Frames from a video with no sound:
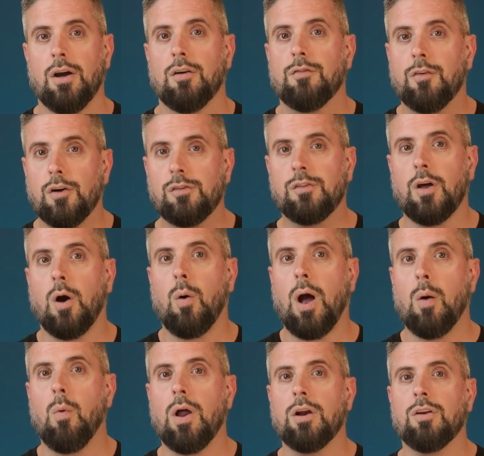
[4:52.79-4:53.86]
First, though,
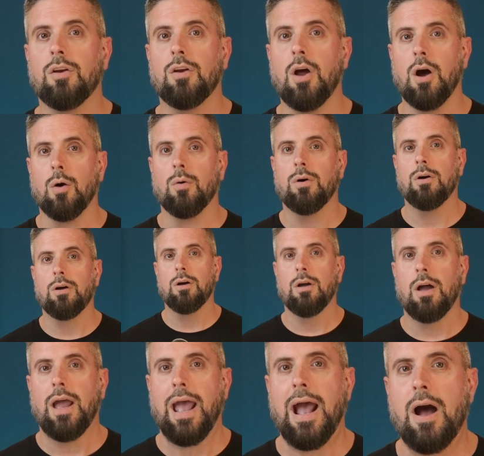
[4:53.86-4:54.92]
I wanted to know,
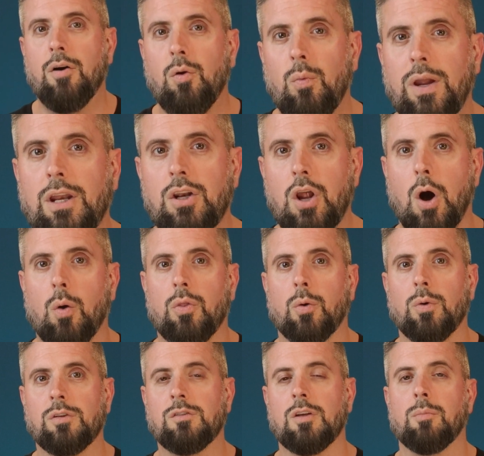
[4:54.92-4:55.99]
How do we know
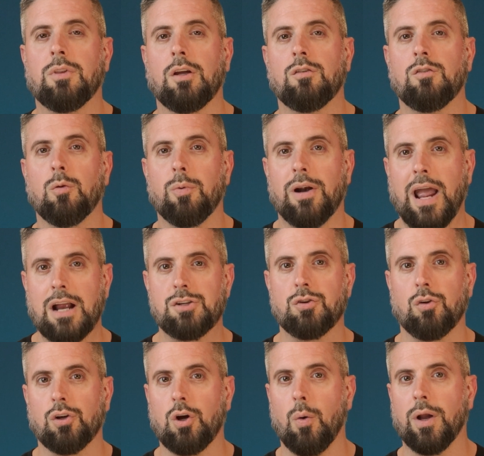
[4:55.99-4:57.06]
there was something
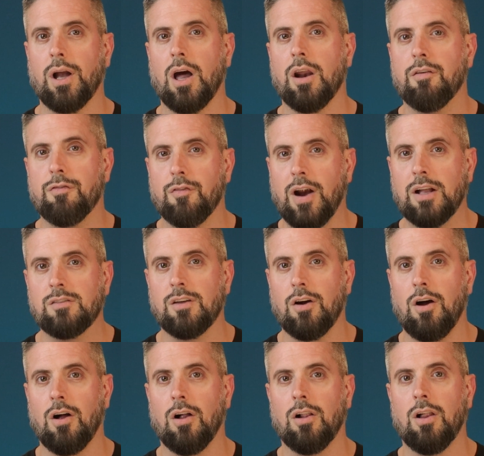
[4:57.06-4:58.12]
supernatural going on in France at
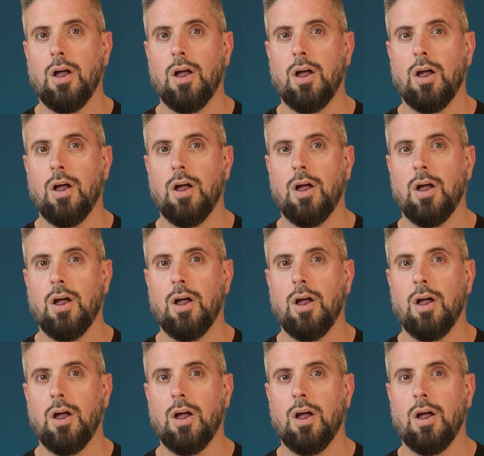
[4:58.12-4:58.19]
all?